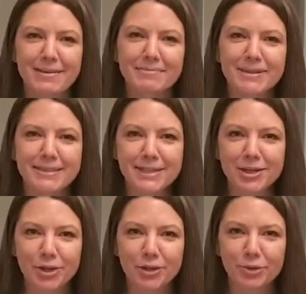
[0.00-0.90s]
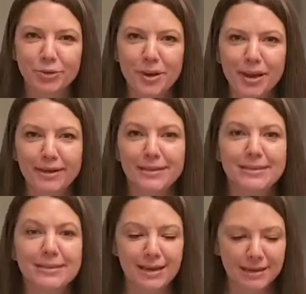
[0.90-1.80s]
am missing you, and I
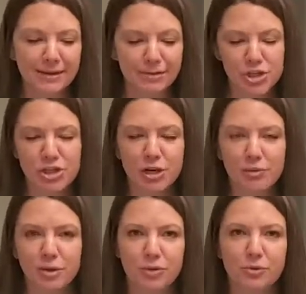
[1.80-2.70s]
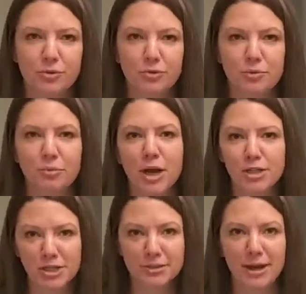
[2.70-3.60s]
decided I would share with you the
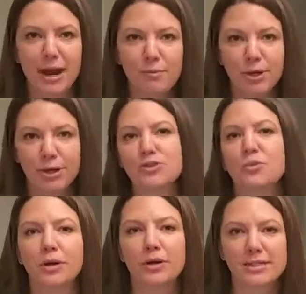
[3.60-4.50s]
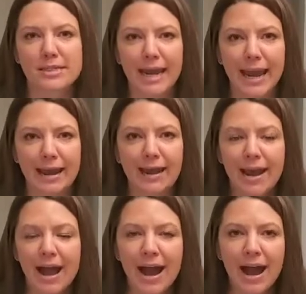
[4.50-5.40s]
project that I wanted to work on today.
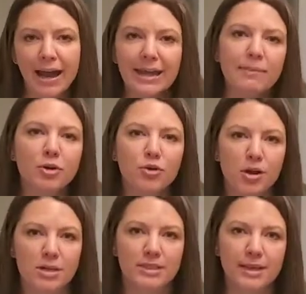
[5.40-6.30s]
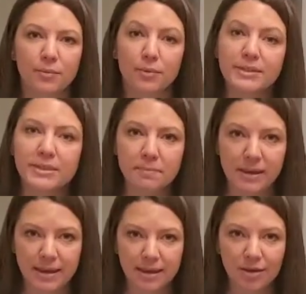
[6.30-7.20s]
I came across a
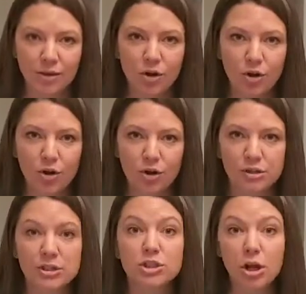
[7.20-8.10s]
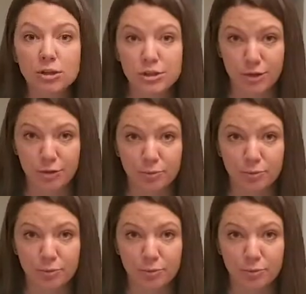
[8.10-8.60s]
recipe called salt dough.